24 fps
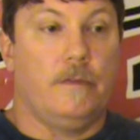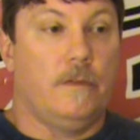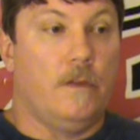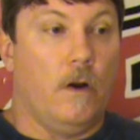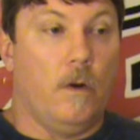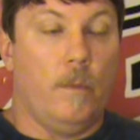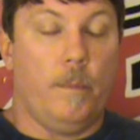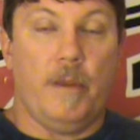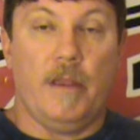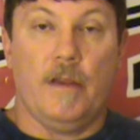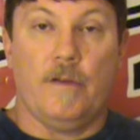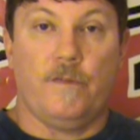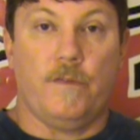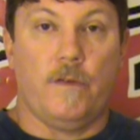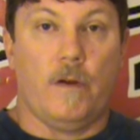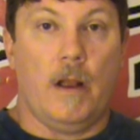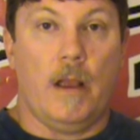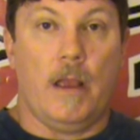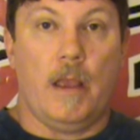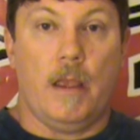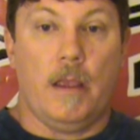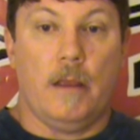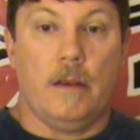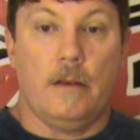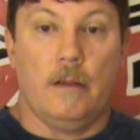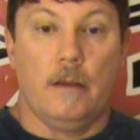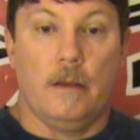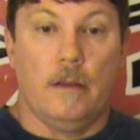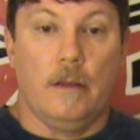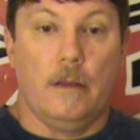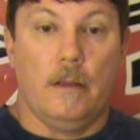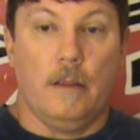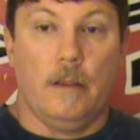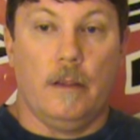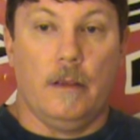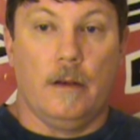Don't be afraid,
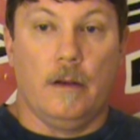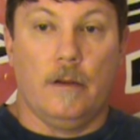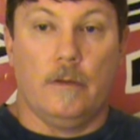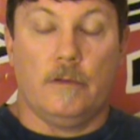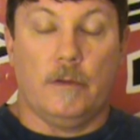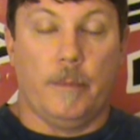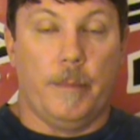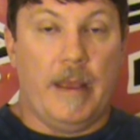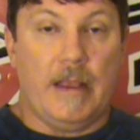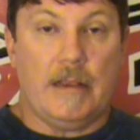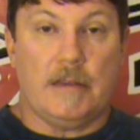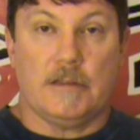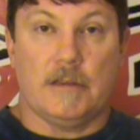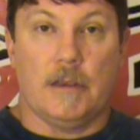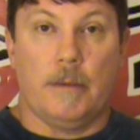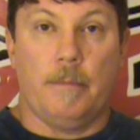you know, to make